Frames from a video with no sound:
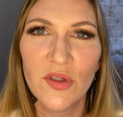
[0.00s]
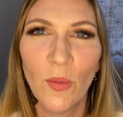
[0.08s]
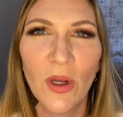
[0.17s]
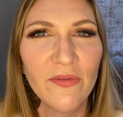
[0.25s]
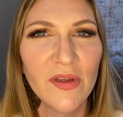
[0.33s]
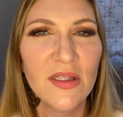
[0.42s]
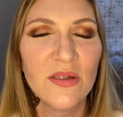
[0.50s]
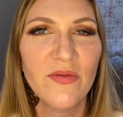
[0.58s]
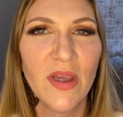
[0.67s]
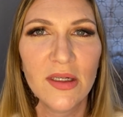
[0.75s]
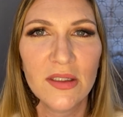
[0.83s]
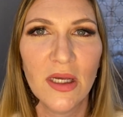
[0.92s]
to one of his
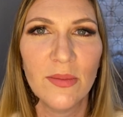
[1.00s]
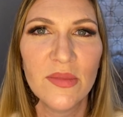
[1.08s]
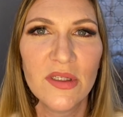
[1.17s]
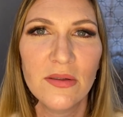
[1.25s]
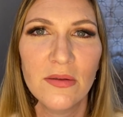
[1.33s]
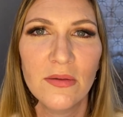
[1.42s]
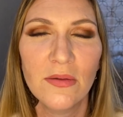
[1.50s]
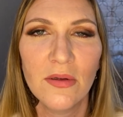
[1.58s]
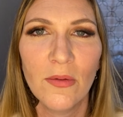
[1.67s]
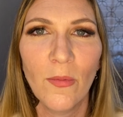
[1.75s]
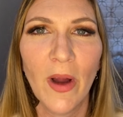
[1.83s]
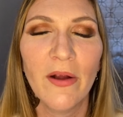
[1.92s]
victims
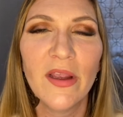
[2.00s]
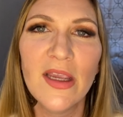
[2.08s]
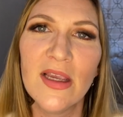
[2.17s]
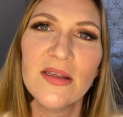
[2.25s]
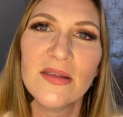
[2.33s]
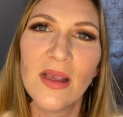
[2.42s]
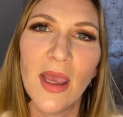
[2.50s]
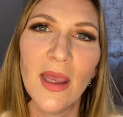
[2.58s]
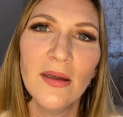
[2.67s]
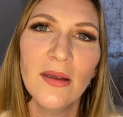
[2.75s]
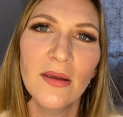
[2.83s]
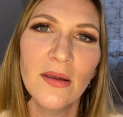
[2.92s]
where he said,